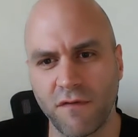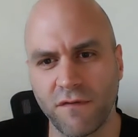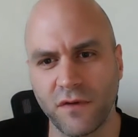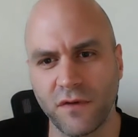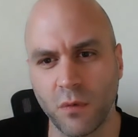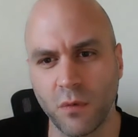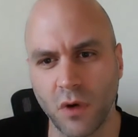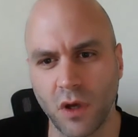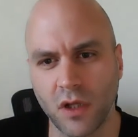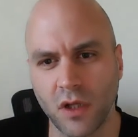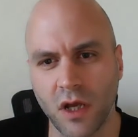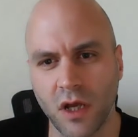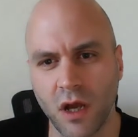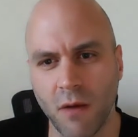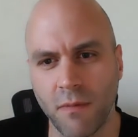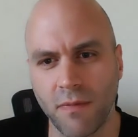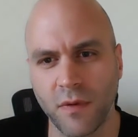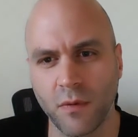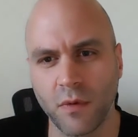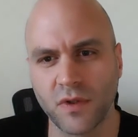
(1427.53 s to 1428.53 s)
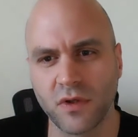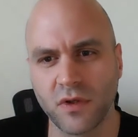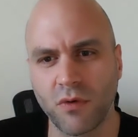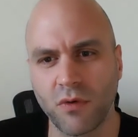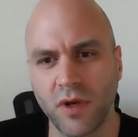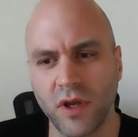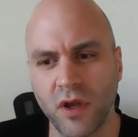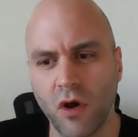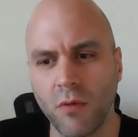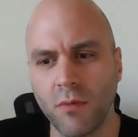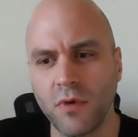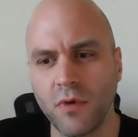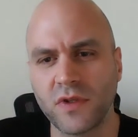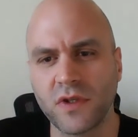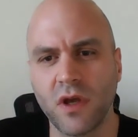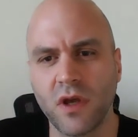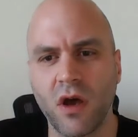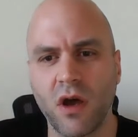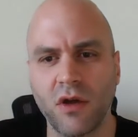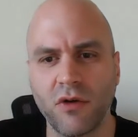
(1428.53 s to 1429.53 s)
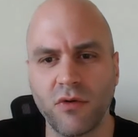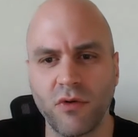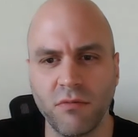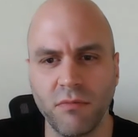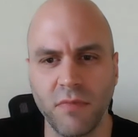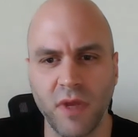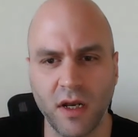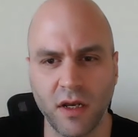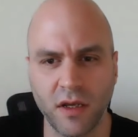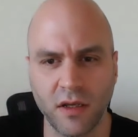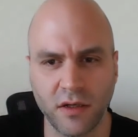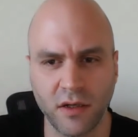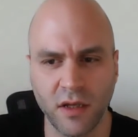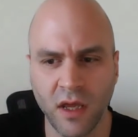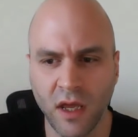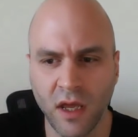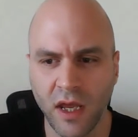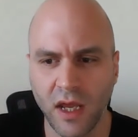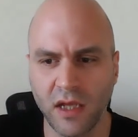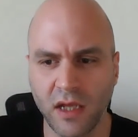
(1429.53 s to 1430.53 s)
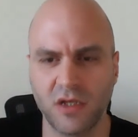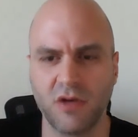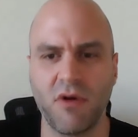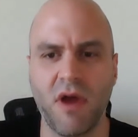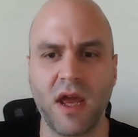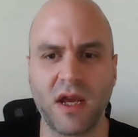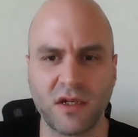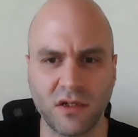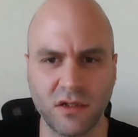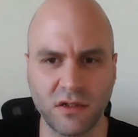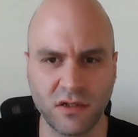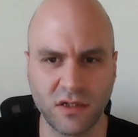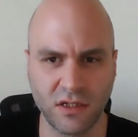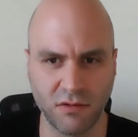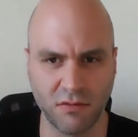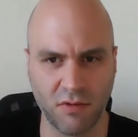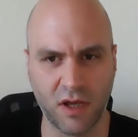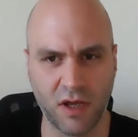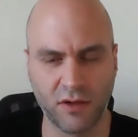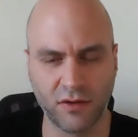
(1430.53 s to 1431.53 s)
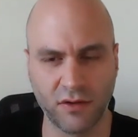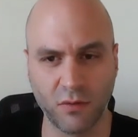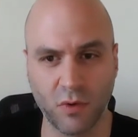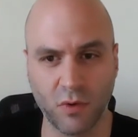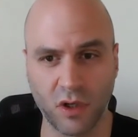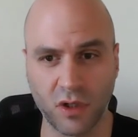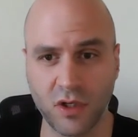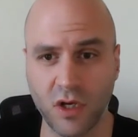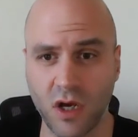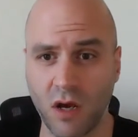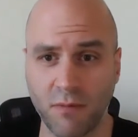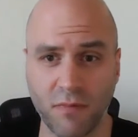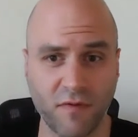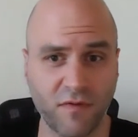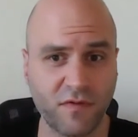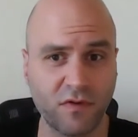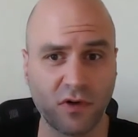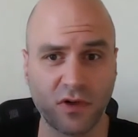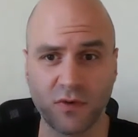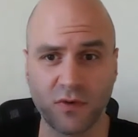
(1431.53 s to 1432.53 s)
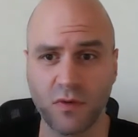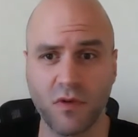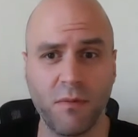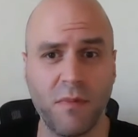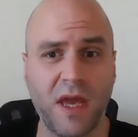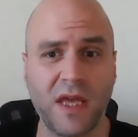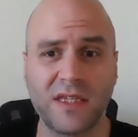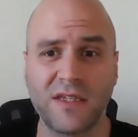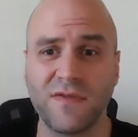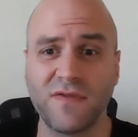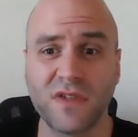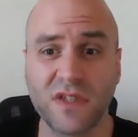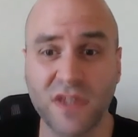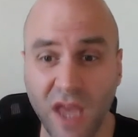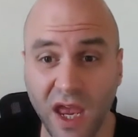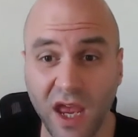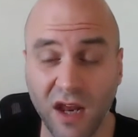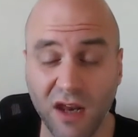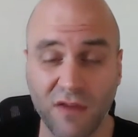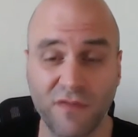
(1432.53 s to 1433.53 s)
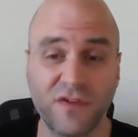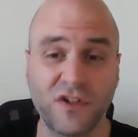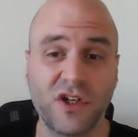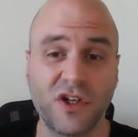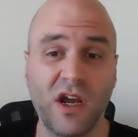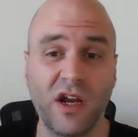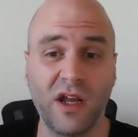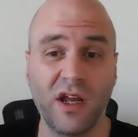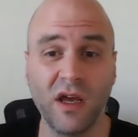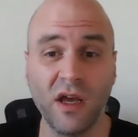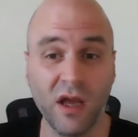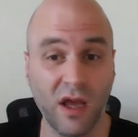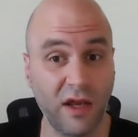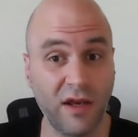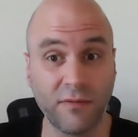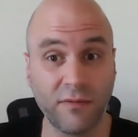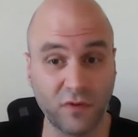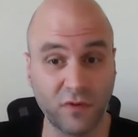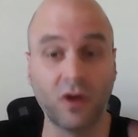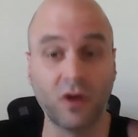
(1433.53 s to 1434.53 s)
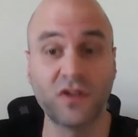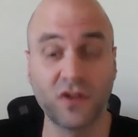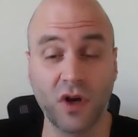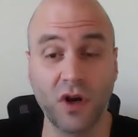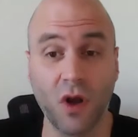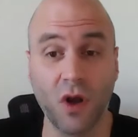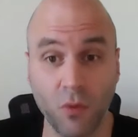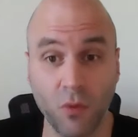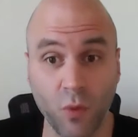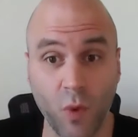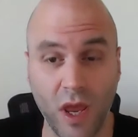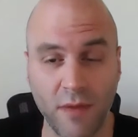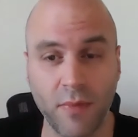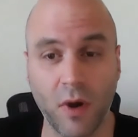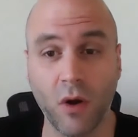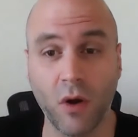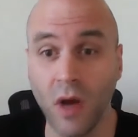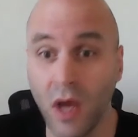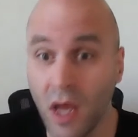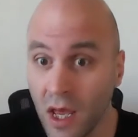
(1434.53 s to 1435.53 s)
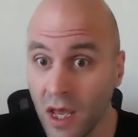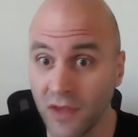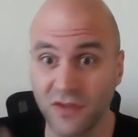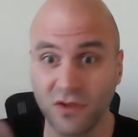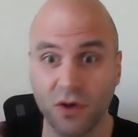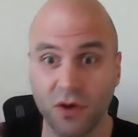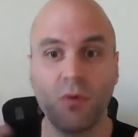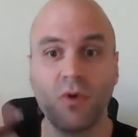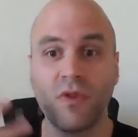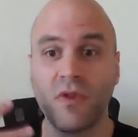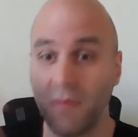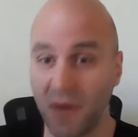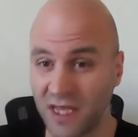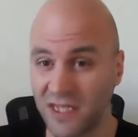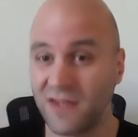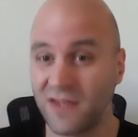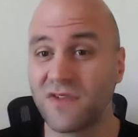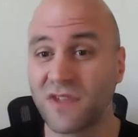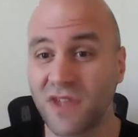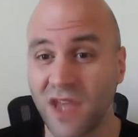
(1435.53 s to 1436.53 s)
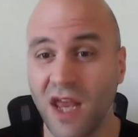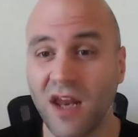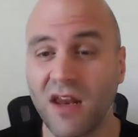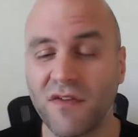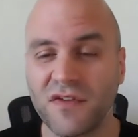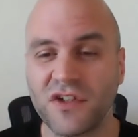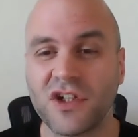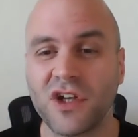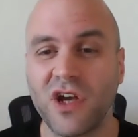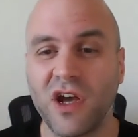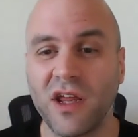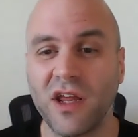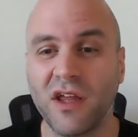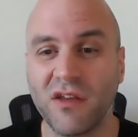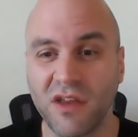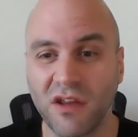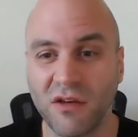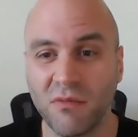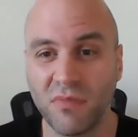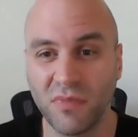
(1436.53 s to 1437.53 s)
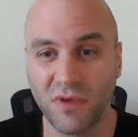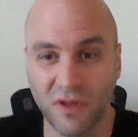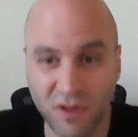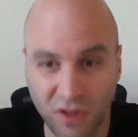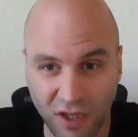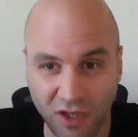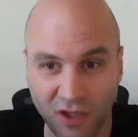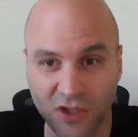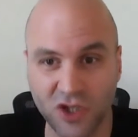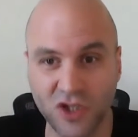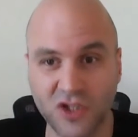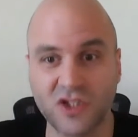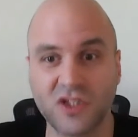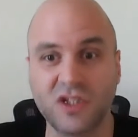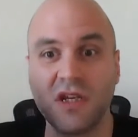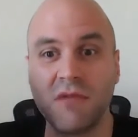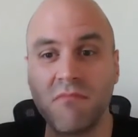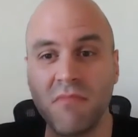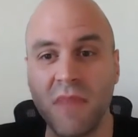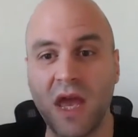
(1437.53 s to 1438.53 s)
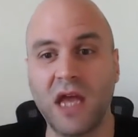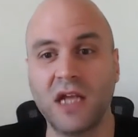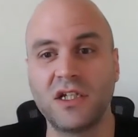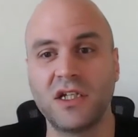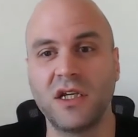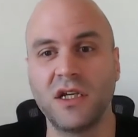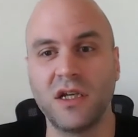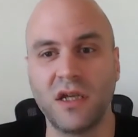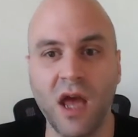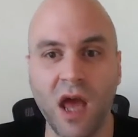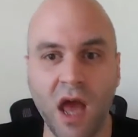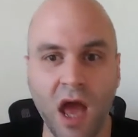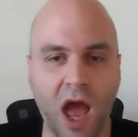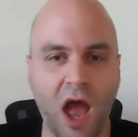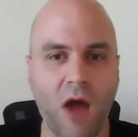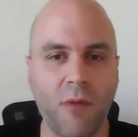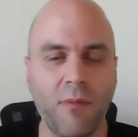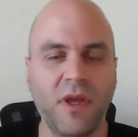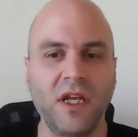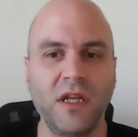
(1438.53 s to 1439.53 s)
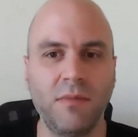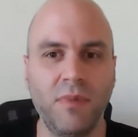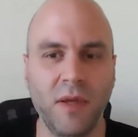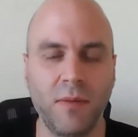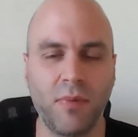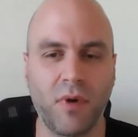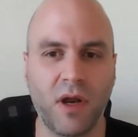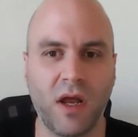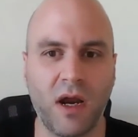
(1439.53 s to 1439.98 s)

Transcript: the World Cup, there was already almost 100 million interactions around the World Cup. Of course, with the massive scale of China, and on Weibo. So with the massive scale of China, you can just imagine how many people